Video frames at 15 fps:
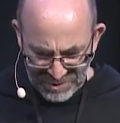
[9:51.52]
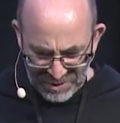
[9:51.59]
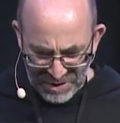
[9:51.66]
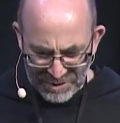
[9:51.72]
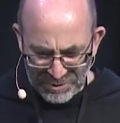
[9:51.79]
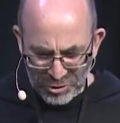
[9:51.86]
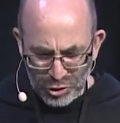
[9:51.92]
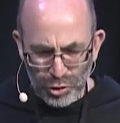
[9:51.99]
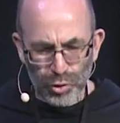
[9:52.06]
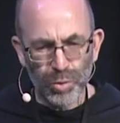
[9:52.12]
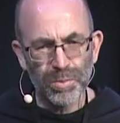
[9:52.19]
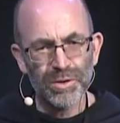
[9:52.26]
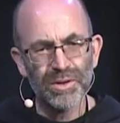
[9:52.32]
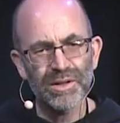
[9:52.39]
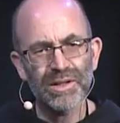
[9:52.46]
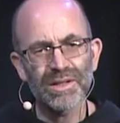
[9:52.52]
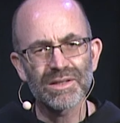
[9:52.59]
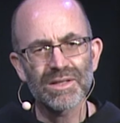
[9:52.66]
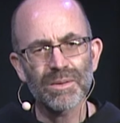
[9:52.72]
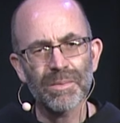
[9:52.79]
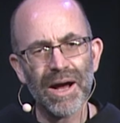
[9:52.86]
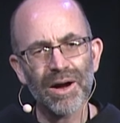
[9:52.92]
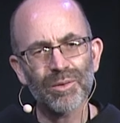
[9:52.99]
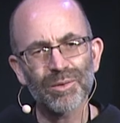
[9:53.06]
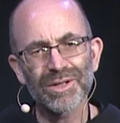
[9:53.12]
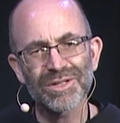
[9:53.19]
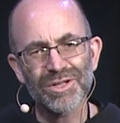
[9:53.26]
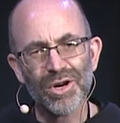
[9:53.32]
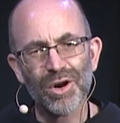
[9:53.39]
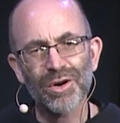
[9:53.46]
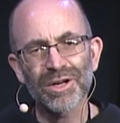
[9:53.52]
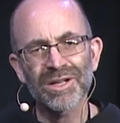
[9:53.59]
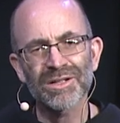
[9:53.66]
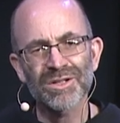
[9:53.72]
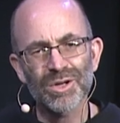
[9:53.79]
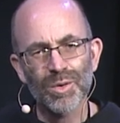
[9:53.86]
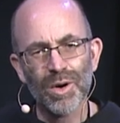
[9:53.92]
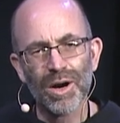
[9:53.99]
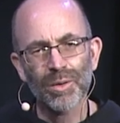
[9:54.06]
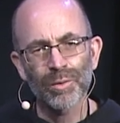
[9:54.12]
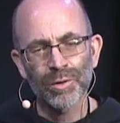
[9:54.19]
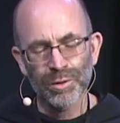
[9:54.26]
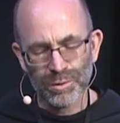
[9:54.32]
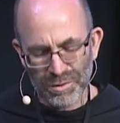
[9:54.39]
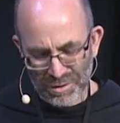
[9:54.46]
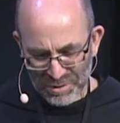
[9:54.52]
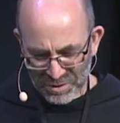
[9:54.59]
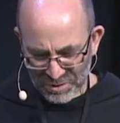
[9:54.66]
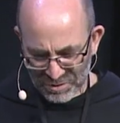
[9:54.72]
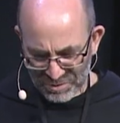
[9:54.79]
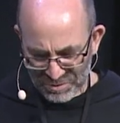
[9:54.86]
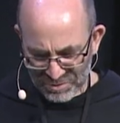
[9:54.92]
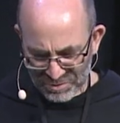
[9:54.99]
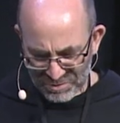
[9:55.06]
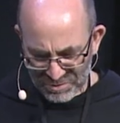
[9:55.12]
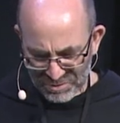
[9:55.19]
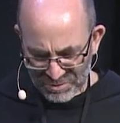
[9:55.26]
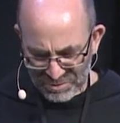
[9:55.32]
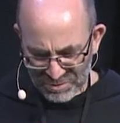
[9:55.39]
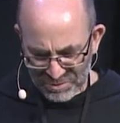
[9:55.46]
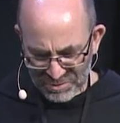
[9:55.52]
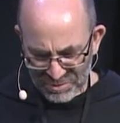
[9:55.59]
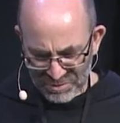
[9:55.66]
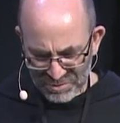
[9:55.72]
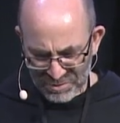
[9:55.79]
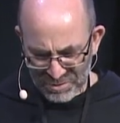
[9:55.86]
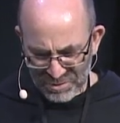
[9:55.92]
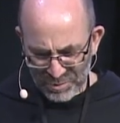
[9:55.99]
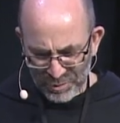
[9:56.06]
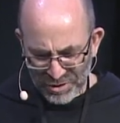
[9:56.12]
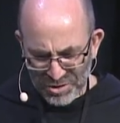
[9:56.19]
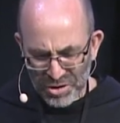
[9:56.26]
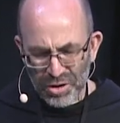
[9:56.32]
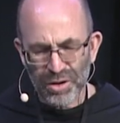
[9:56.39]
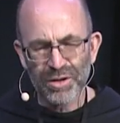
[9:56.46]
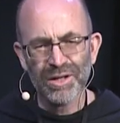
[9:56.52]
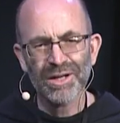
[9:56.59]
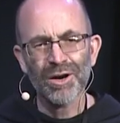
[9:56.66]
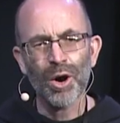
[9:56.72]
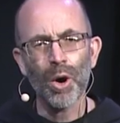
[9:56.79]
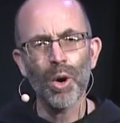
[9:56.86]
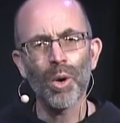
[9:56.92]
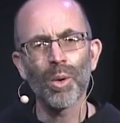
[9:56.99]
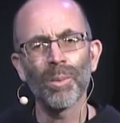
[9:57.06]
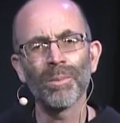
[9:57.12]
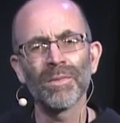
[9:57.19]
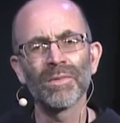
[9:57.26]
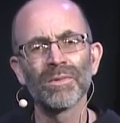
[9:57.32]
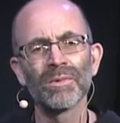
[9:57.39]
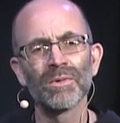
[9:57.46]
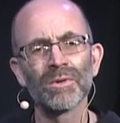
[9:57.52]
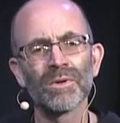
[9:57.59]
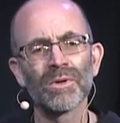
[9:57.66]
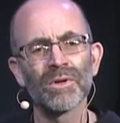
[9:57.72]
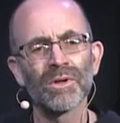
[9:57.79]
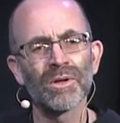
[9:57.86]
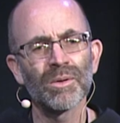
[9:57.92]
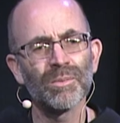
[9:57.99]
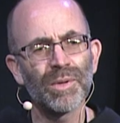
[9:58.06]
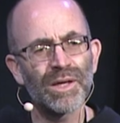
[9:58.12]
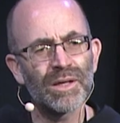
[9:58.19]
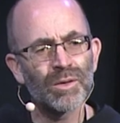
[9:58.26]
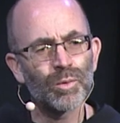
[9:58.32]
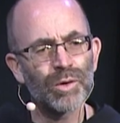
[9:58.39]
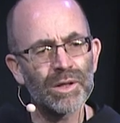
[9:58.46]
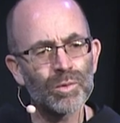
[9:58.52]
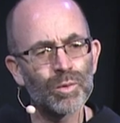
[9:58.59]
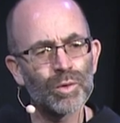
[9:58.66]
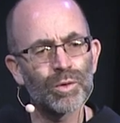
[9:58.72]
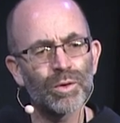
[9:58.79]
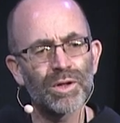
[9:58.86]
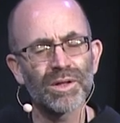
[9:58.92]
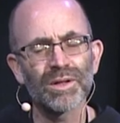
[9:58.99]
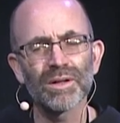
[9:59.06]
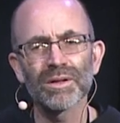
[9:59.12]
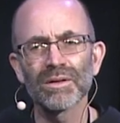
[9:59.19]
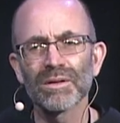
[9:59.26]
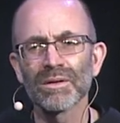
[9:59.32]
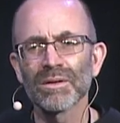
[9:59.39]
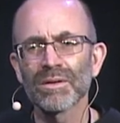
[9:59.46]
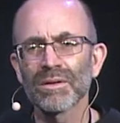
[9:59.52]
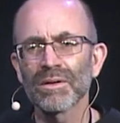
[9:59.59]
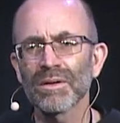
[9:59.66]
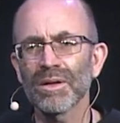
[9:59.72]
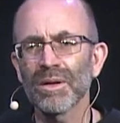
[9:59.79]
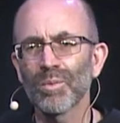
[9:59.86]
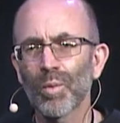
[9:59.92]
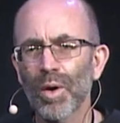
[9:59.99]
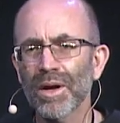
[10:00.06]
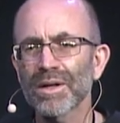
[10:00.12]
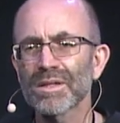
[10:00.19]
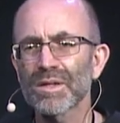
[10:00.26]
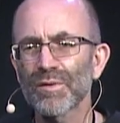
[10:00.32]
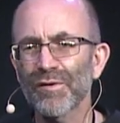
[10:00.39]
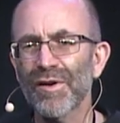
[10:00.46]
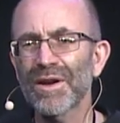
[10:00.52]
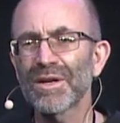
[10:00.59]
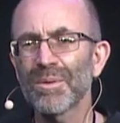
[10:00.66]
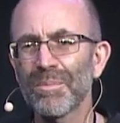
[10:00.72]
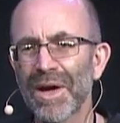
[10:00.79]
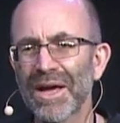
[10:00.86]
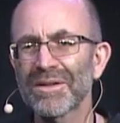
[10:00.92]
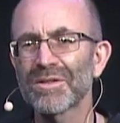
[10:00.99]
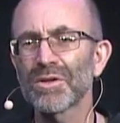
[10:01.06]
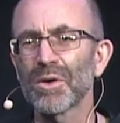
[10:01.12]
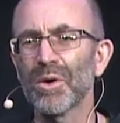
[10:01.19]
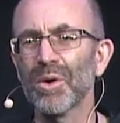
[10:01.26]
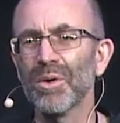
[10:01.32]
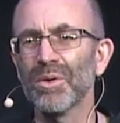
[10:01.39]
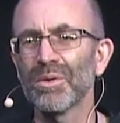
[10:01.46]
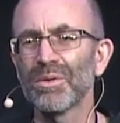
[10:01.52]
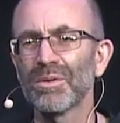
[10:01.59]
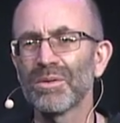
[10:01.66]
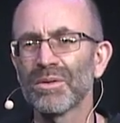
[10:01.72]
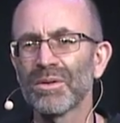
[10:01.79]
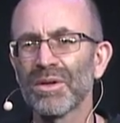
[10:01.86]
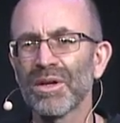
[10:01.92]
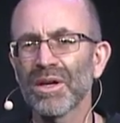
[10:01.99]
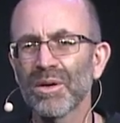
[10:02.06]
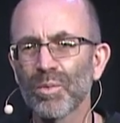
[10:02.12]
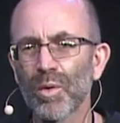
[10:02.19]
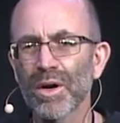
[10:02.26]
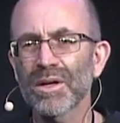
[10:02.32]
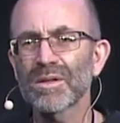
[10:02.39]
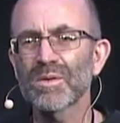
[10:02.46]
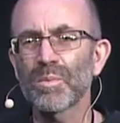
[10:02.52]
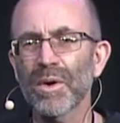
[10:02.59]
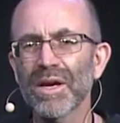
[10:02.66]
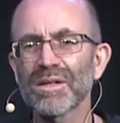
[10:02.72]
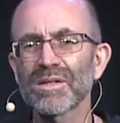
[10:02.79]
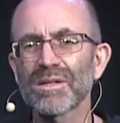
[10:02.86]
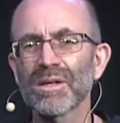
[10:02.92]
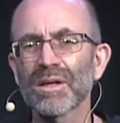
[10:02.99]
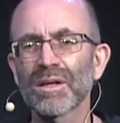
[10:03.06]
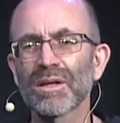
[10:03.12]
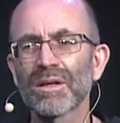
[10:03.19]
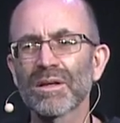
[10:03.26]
And Jubilee is about returning to our roots, returning home, being rerooted in what is fundamental, in what is basic,